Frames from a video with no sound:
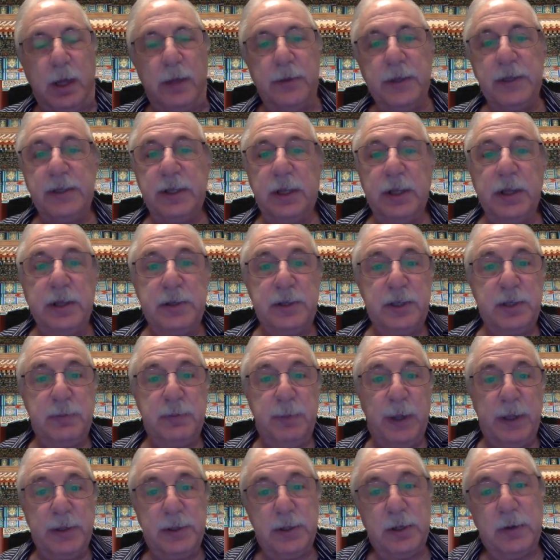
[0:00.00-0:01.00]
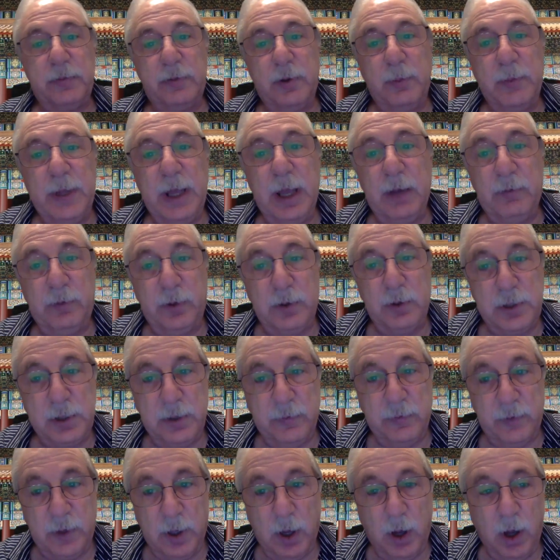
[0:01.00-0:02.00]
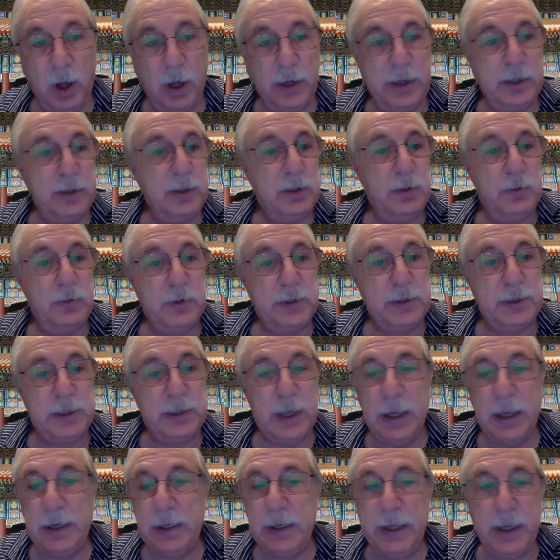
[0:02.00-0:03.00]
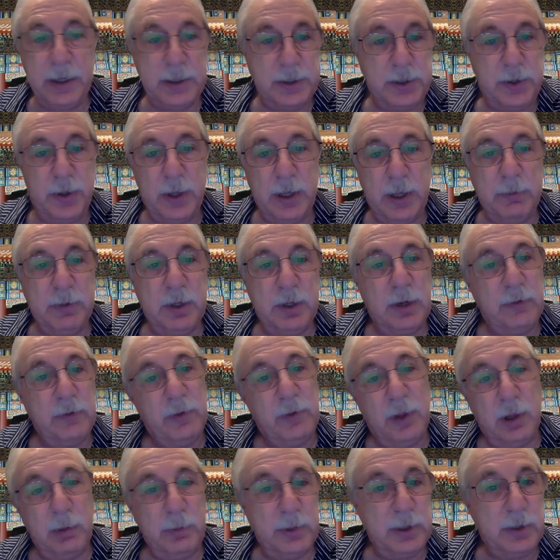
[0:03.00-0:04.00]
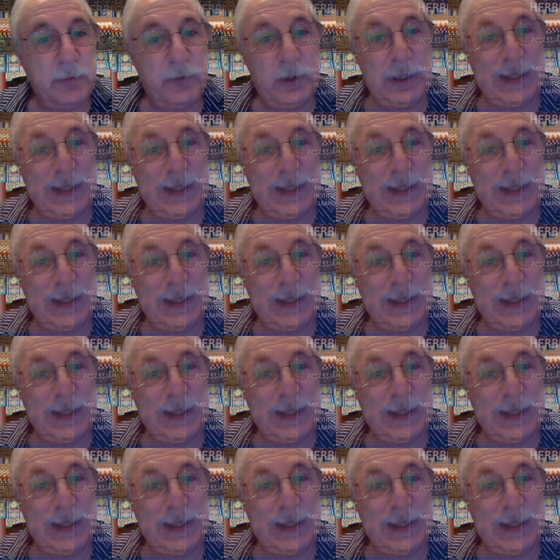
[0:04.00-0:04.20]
This leads Spencer from the evolution of God into his next theme, the development of